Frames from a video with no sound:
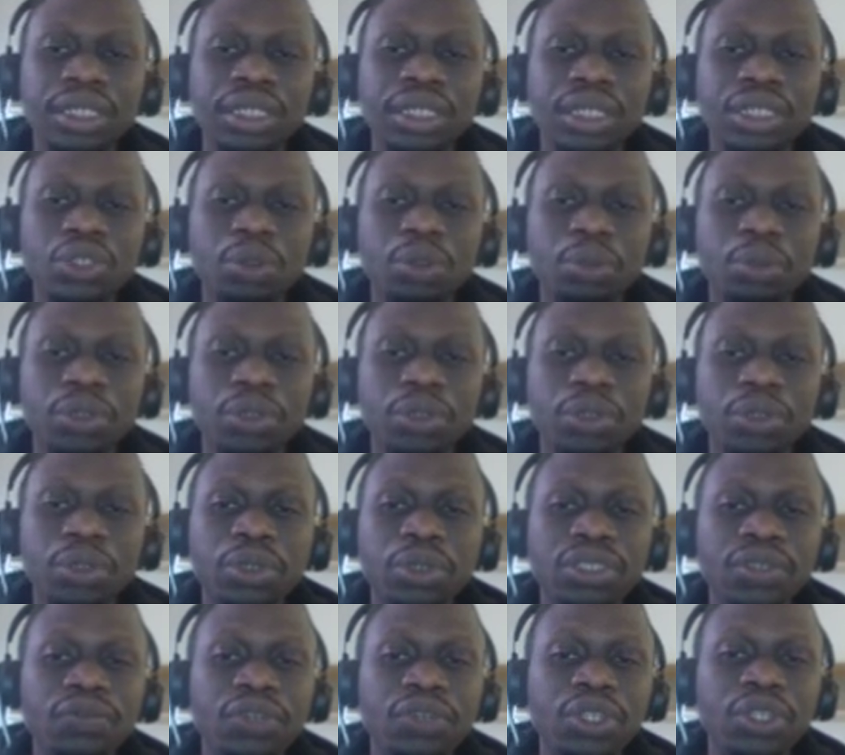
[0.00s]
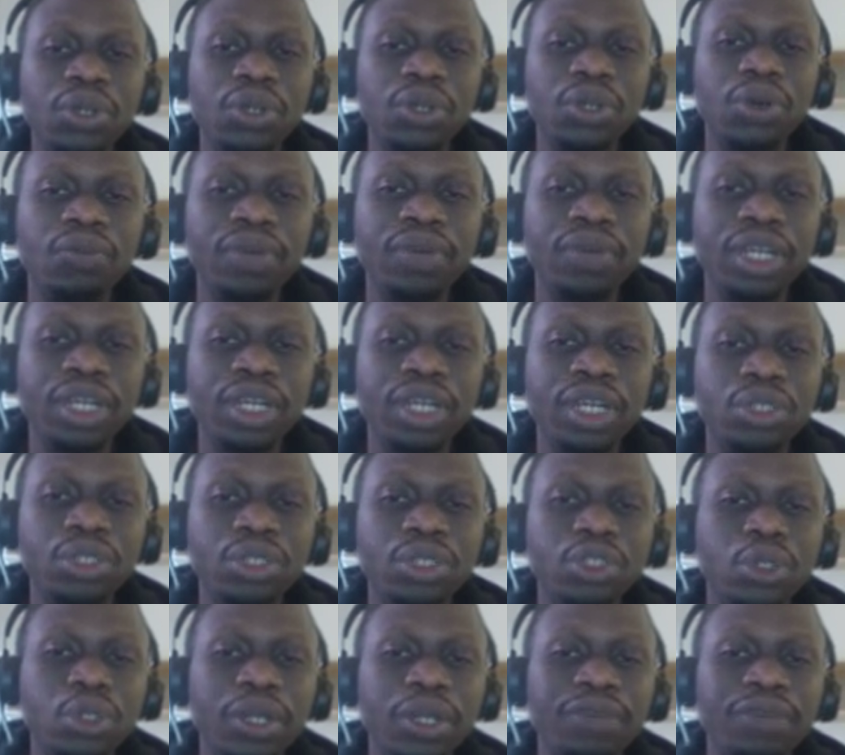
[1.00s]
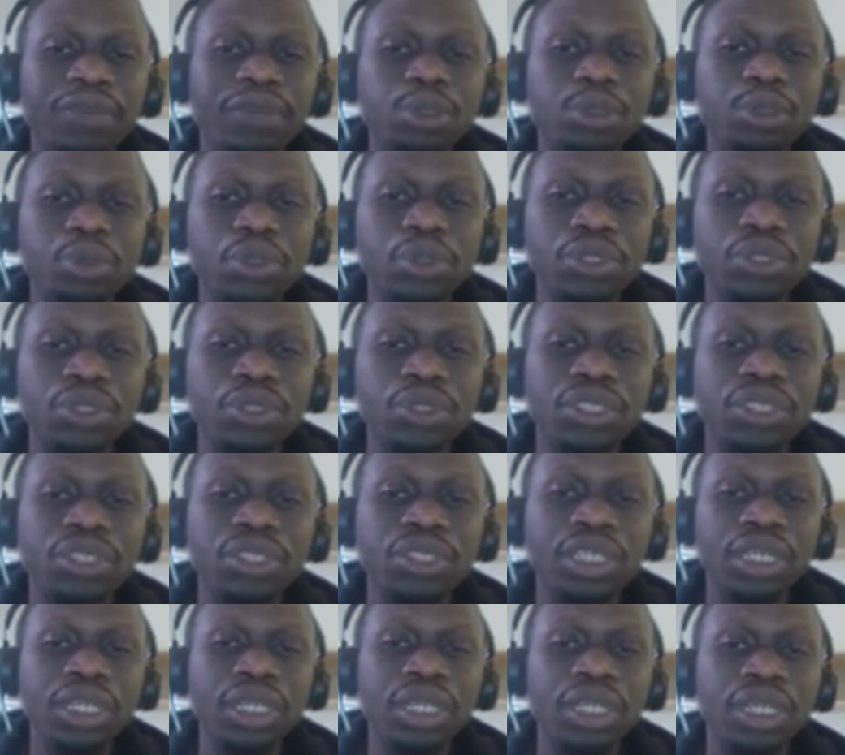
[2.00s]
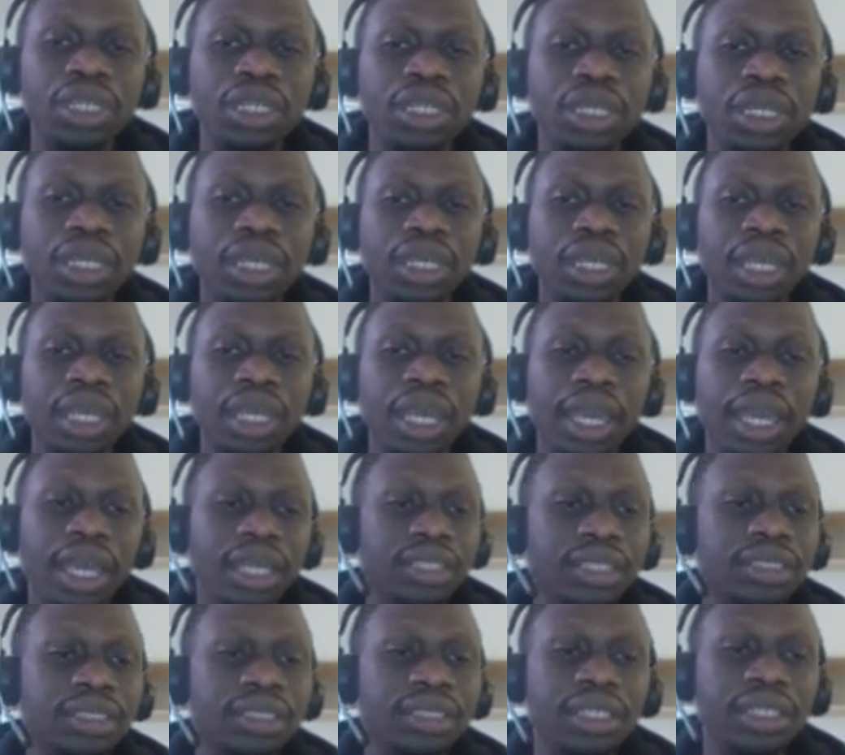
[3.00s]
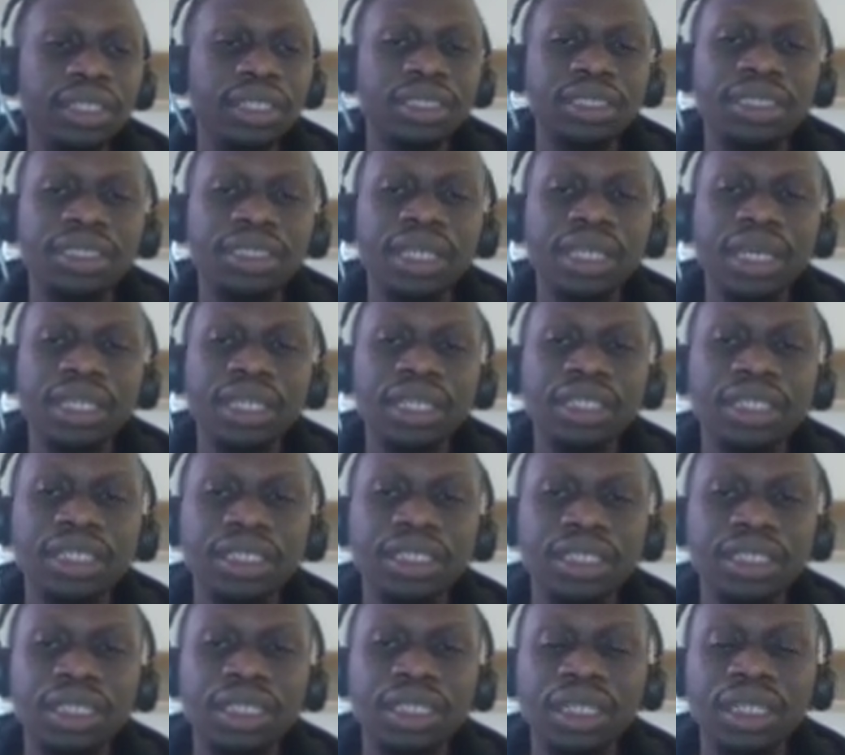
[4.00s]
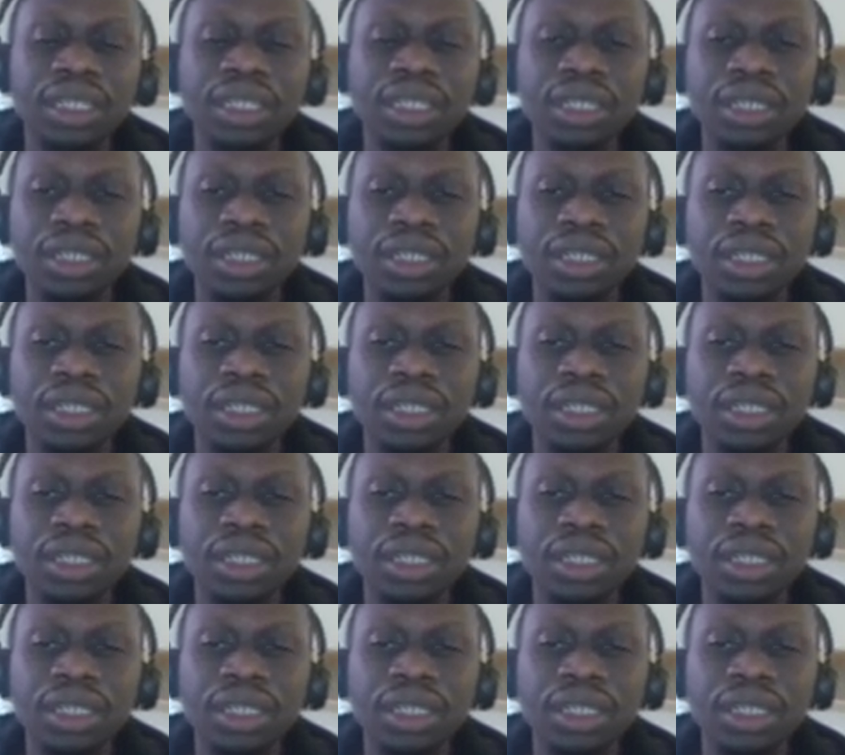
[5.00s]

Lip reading: So, but for the conversion, you have to put the X inside the